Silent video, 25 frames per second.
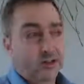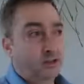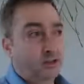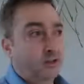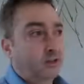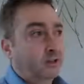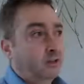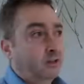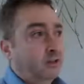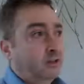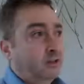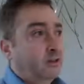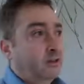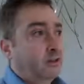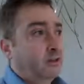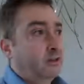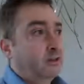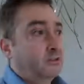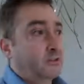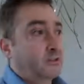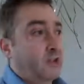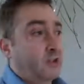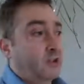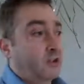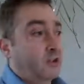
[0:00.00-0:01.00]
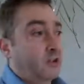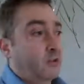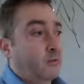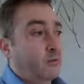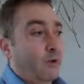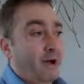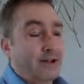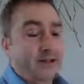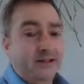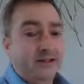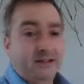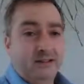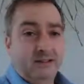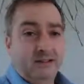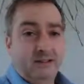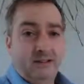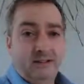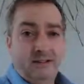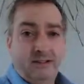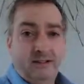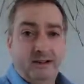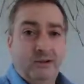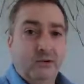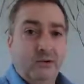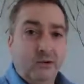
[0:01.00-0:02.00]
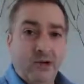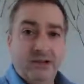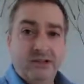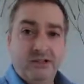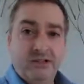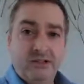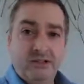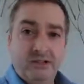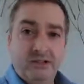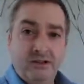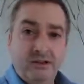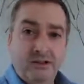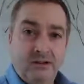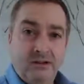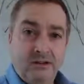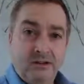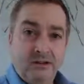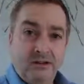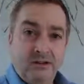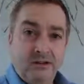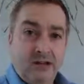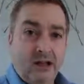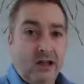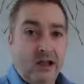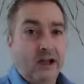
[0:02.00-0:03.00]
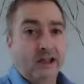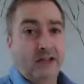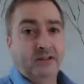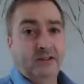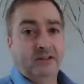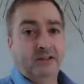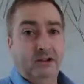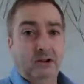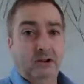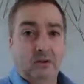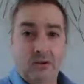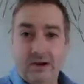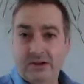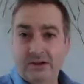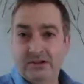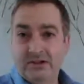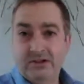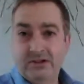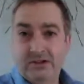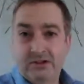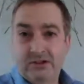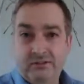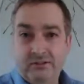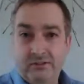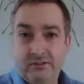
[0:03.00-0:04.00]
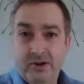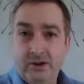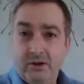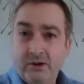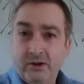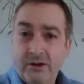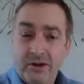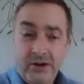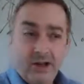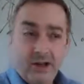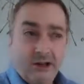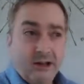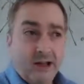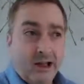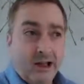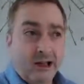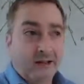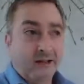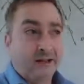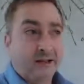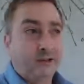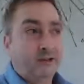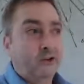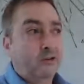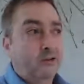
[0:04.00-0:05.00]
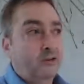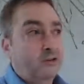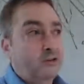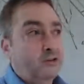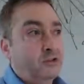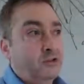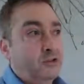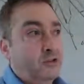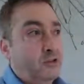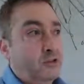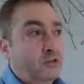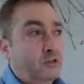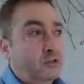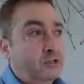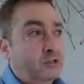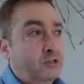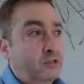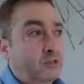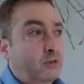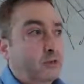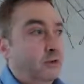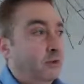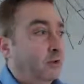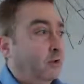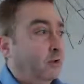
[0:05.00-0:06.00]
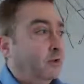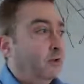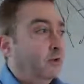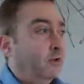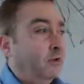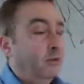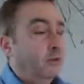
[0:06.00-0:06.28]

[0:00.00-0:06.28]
And so you ask a question, I ask a question of you and encourage you to